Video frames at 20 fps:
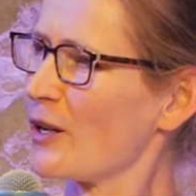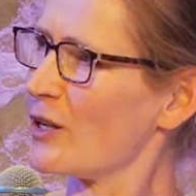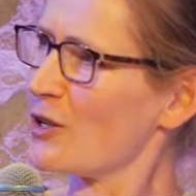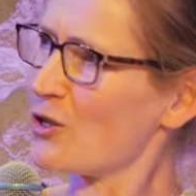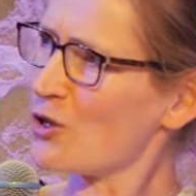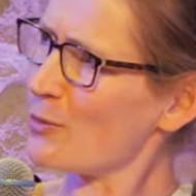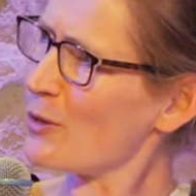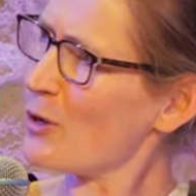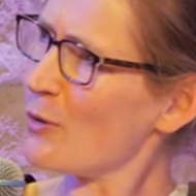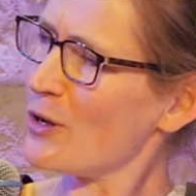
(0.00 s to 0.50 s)
And it
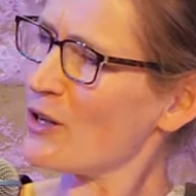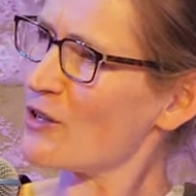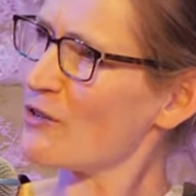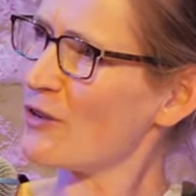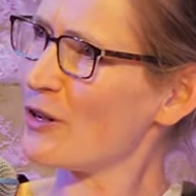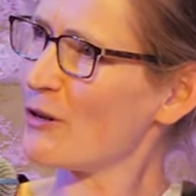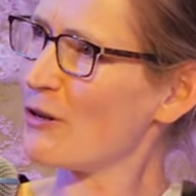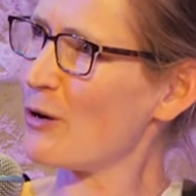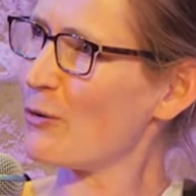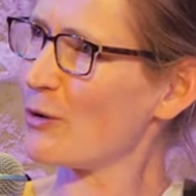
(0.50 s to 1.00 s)
took me a while to
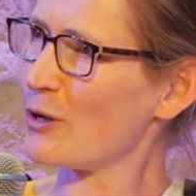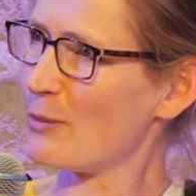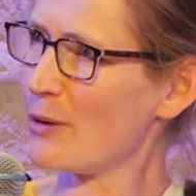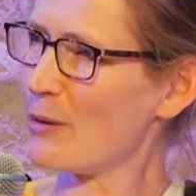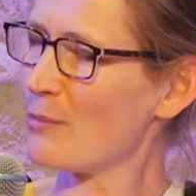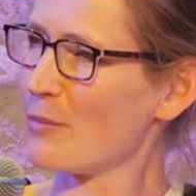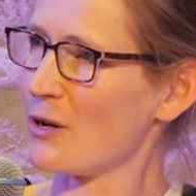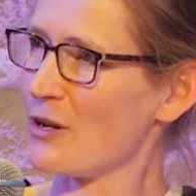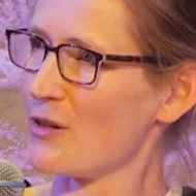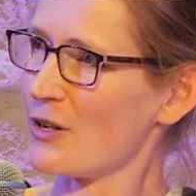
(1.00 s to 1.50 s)
figure out what he
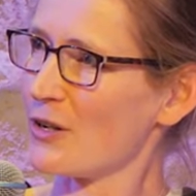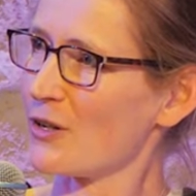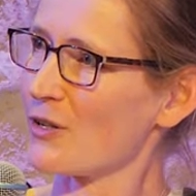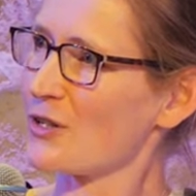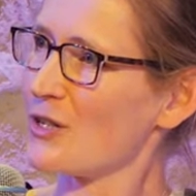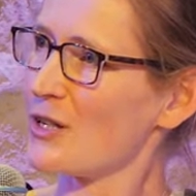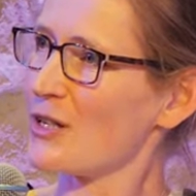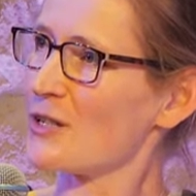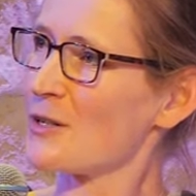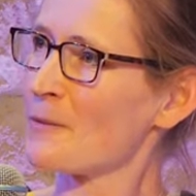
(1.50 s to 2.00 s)
meant by the
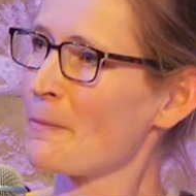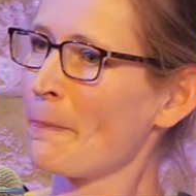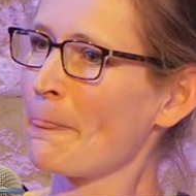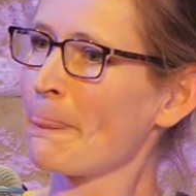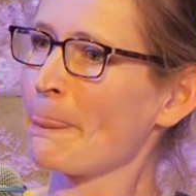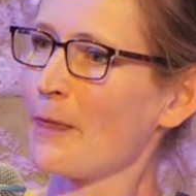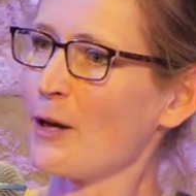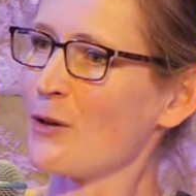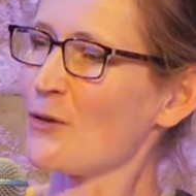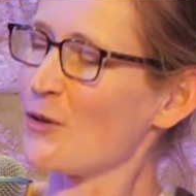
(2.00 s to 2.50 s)
aunties.
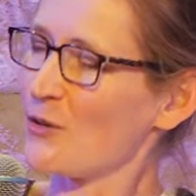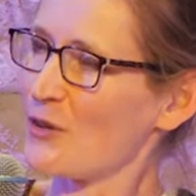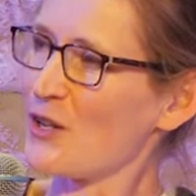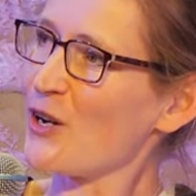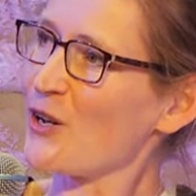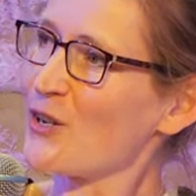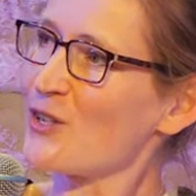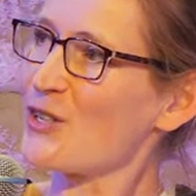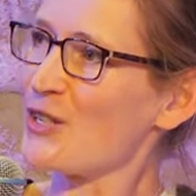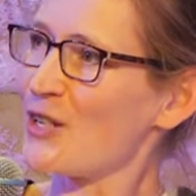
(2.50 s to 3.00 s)
And that the
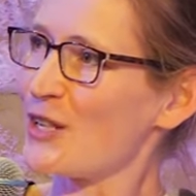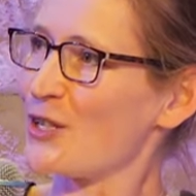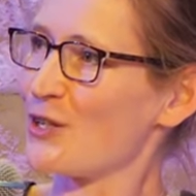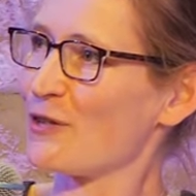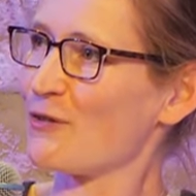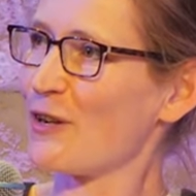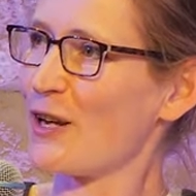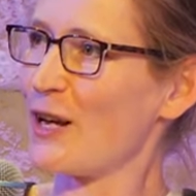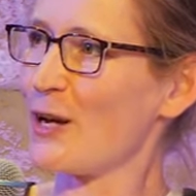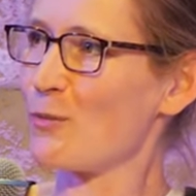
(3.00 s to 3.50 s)

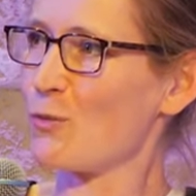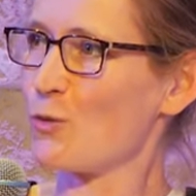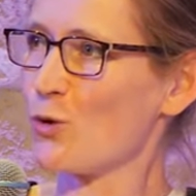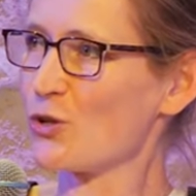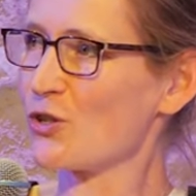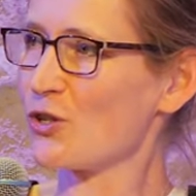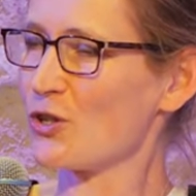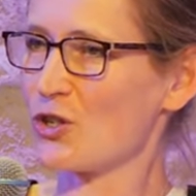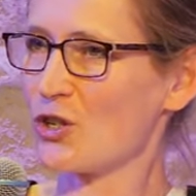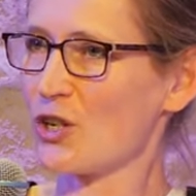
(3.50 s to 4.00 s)
aunties for him
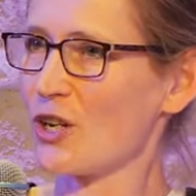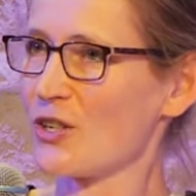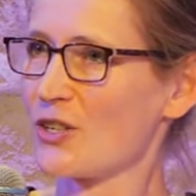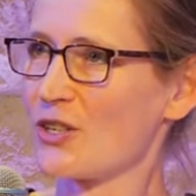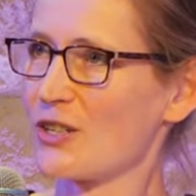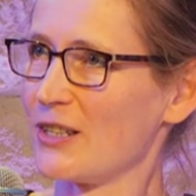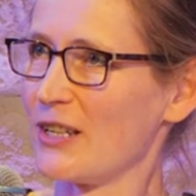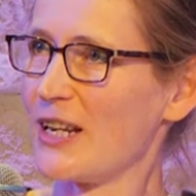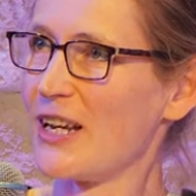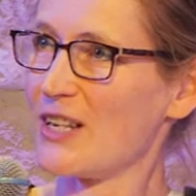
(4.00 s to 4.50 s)
wasn't
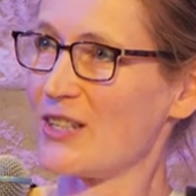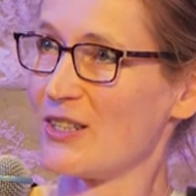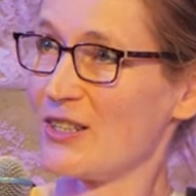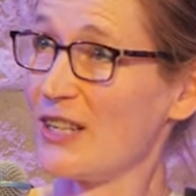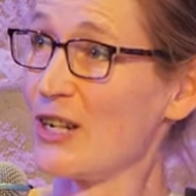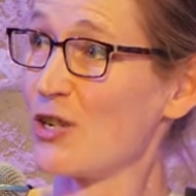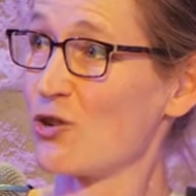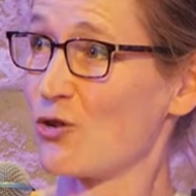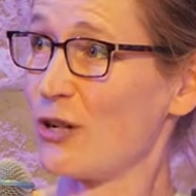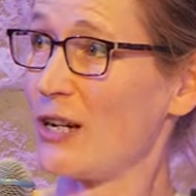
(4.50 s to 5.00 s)
just
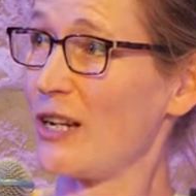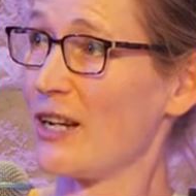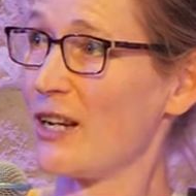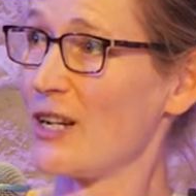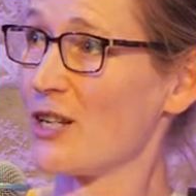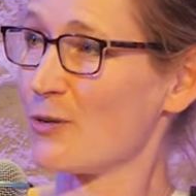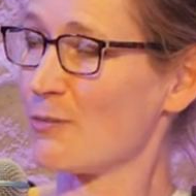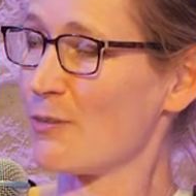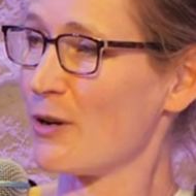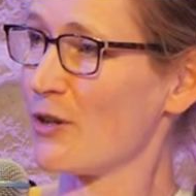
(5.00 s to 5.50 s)
literally
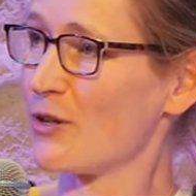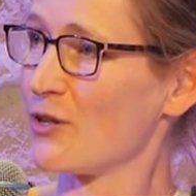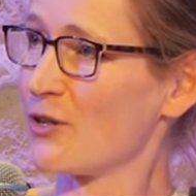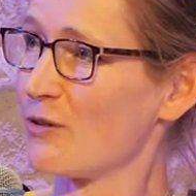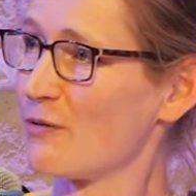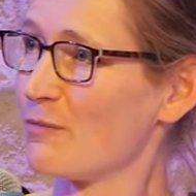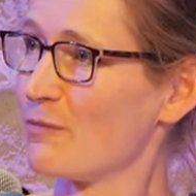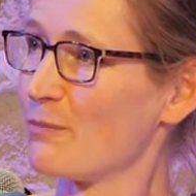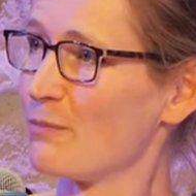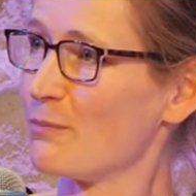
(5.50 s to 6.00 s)
his mother
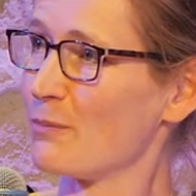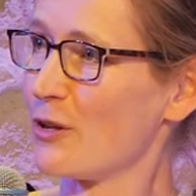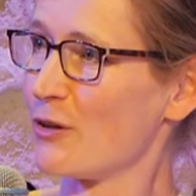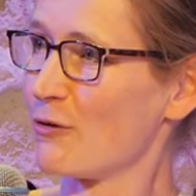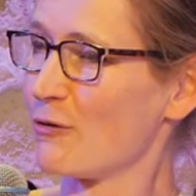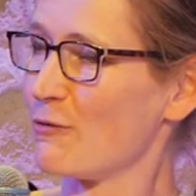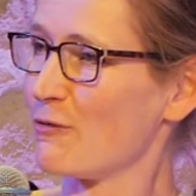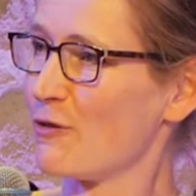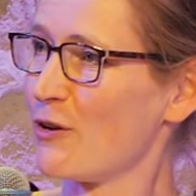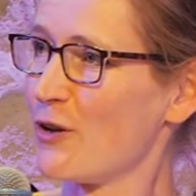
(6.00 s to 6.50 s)

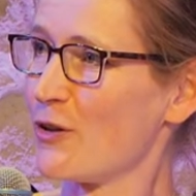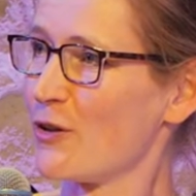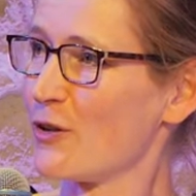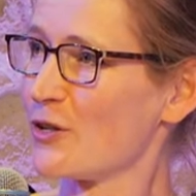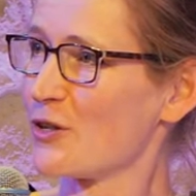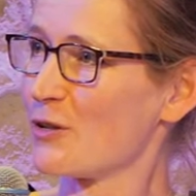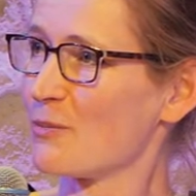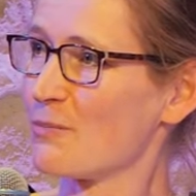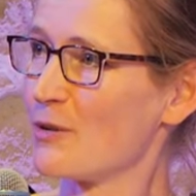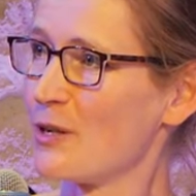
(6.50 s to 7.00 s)
and
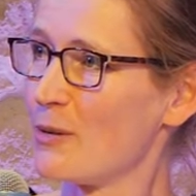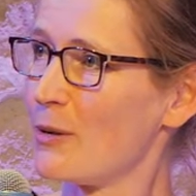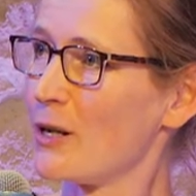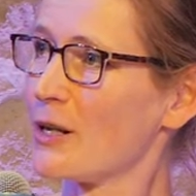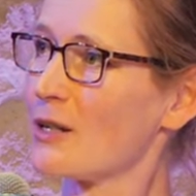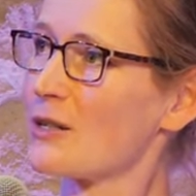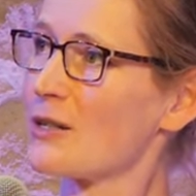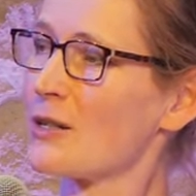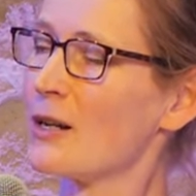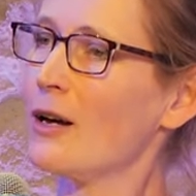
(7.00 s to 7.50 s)
father's
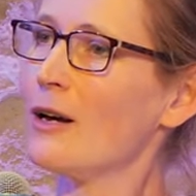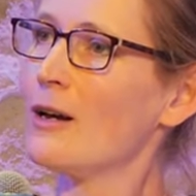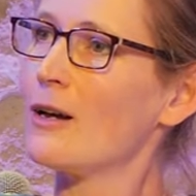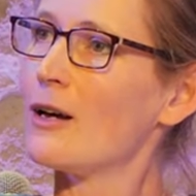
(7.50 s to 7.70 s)
siblings.